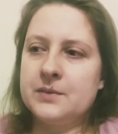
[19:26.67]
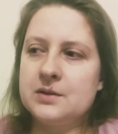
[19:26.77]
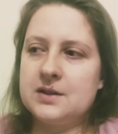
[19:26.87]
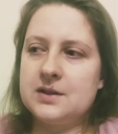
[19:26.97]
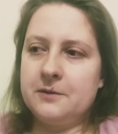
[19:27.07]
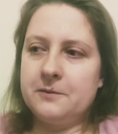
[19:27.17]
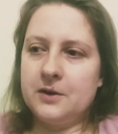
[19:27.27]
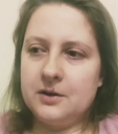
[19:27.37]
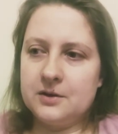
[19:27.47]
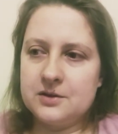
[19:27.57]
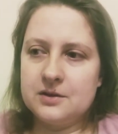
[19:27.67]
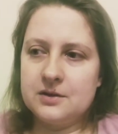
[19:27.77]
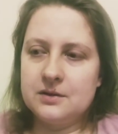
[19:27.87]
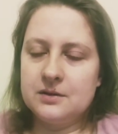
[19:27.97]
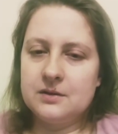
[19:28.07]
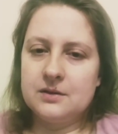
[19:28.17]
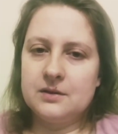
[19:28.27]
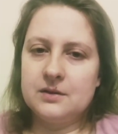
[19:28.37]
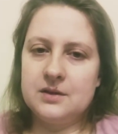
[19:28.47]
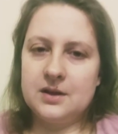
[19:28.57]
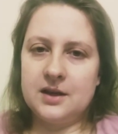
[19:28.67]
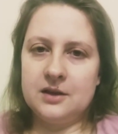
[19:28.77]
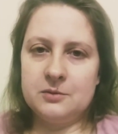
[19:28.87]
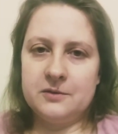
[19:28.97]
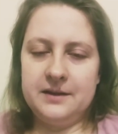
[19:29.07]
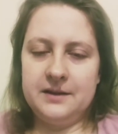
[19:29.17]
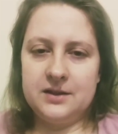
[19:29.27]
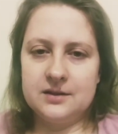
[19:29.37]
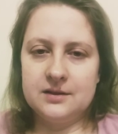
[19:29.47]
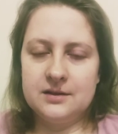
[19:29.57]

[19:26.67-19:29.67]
"Seek first the kingdom of heaven